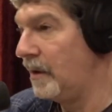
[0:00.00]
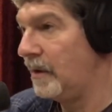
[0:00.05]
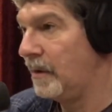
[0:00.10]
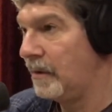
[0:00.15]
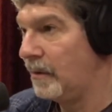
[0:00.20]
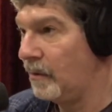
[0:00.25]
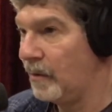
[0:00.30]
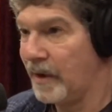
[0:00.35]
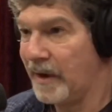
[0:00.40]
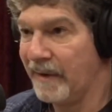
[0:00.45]

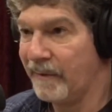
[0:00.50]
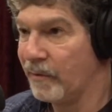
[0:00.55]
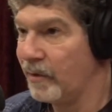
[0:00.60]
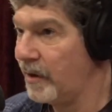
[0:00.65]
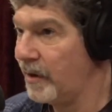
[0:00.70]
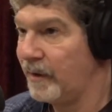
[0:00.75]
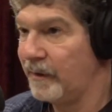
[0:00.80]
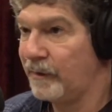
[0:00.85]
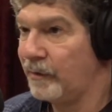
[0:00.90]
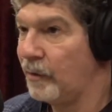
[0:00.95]
whatever
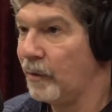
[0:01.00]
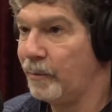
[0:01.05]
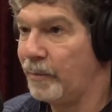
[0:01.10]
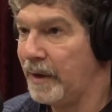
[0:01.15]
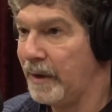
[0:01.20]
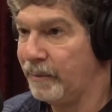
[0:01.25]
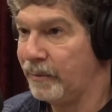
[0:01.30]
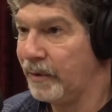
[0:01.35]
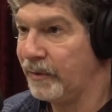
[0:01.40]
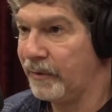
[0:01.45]
it is your
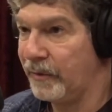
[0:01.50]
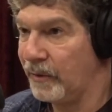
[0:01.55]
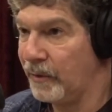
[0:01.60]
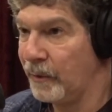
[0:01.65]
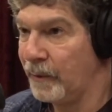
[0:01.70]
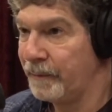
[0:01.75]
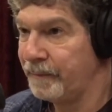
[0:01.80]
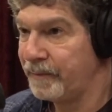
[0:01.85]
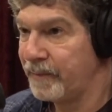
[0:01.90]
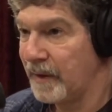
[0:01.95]
people
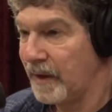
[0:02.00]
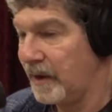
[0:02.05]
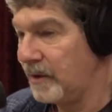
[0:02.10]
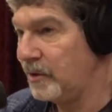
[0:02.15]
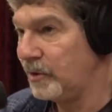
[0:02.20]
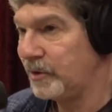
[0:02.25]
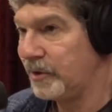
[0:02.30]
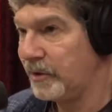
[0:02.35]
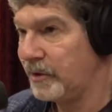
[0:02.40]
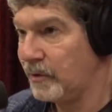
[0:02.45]
do, and
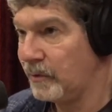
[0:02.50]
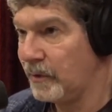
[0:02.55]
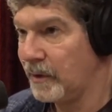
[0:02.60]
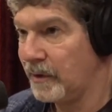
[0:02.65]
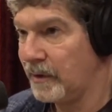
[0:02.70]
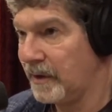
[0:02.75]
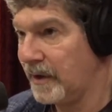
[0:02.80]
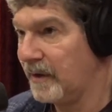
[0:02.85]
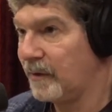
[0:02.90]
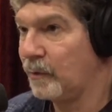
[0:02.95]
you should do
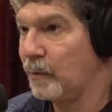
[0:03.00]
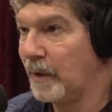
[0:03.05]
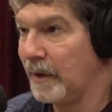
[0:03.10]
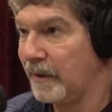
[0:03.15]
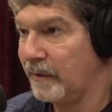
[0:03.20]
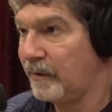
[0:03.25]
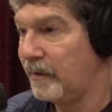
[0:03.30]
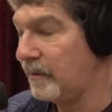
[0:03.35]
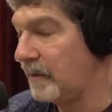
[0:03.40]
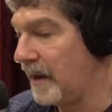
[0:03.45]
it as well
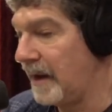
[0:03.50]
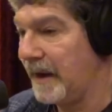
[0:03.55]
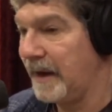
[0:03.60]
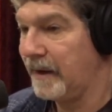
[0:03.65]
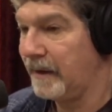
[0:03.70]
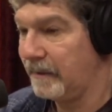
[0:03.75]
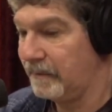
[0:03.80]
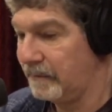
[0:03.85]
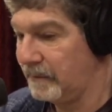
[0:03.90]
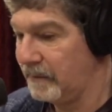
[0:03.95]
as you can
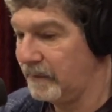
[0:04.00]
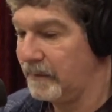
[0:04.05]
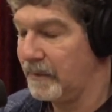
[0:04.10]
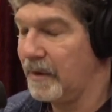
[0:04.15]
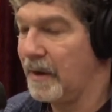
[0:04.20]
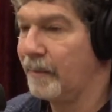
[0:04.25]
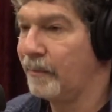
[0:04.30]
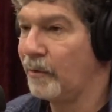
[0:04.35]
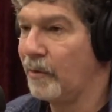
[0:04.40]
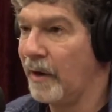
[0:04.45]
and
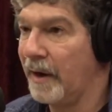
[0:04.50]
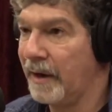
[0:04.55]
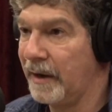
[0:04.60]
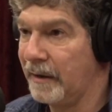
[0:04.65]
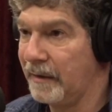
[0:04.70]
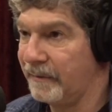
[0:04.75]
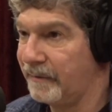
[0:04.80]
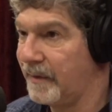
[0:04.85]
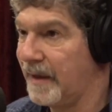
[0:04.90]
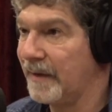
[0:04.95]
upgrade it
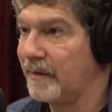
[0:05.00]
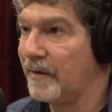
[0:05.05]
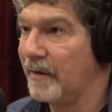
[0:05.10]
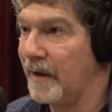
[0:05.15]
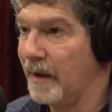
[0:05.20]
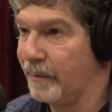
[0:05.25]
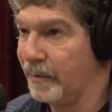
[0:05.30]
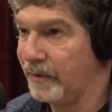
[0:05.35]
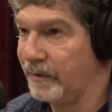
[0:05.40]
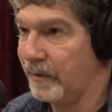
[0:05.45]
if that's an
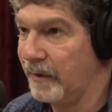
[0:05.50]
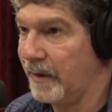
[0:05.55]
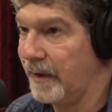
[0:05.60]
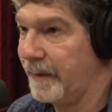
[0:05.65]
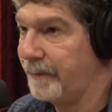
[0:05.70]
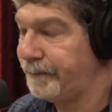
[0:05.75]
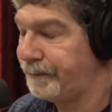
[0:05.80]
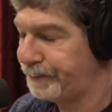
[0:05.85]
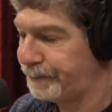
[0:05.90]
opportunity.